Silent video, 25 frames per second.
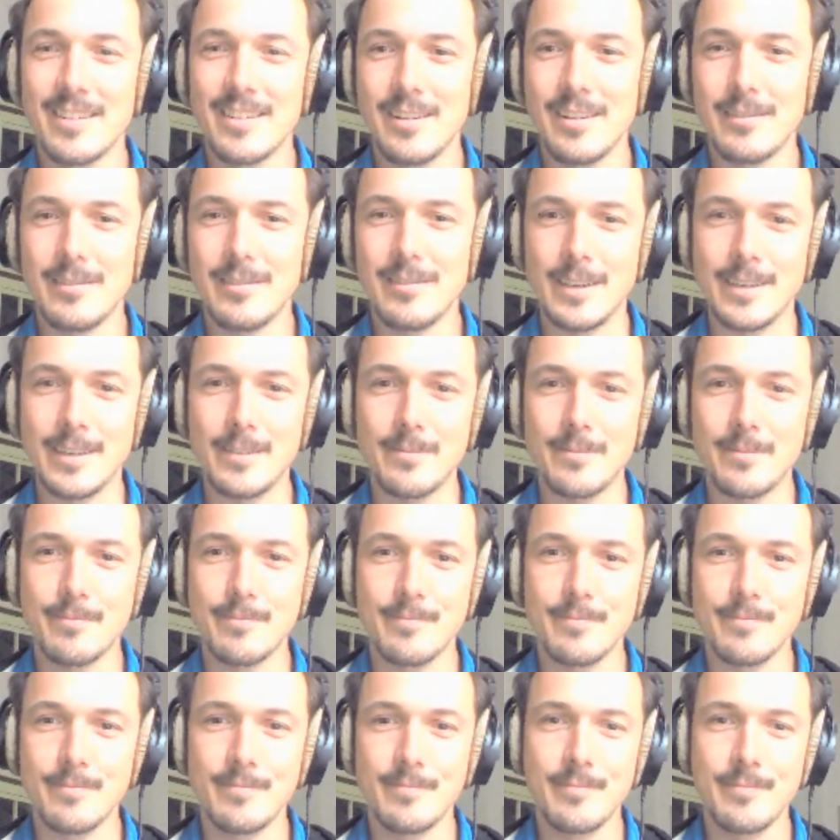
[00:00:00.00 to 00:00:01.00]
All right.
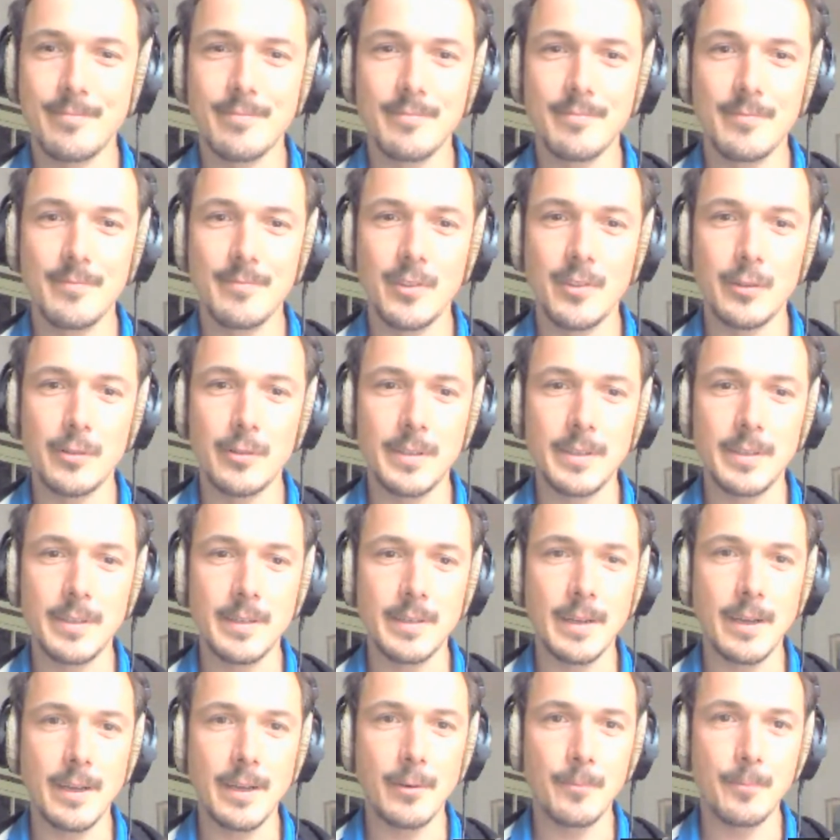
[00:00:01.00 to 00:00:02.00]
Noted it
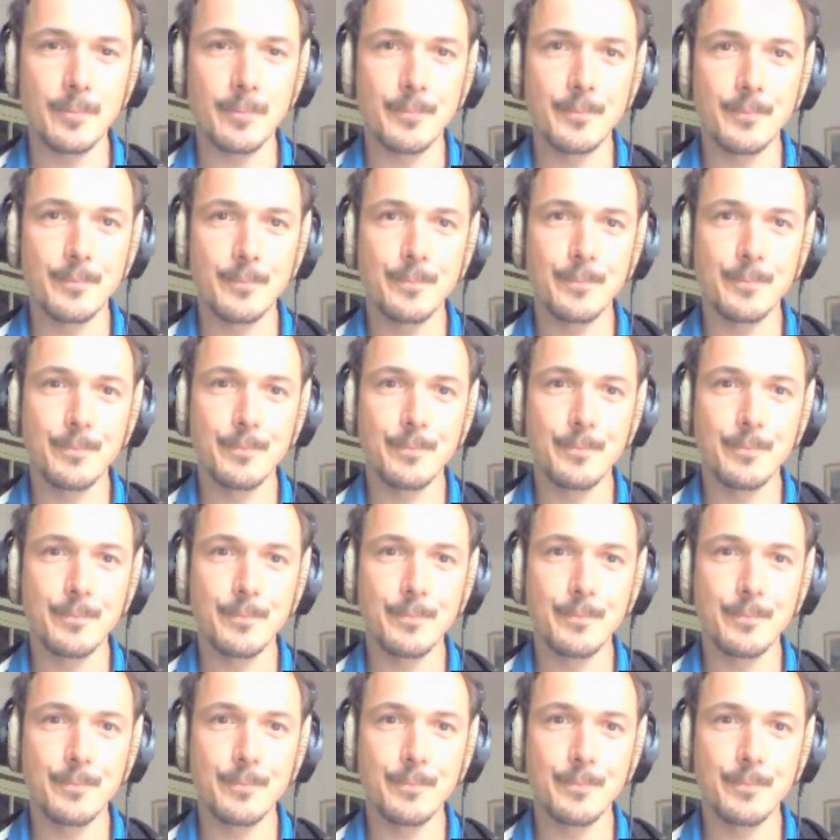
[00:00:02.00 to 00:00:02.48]
down.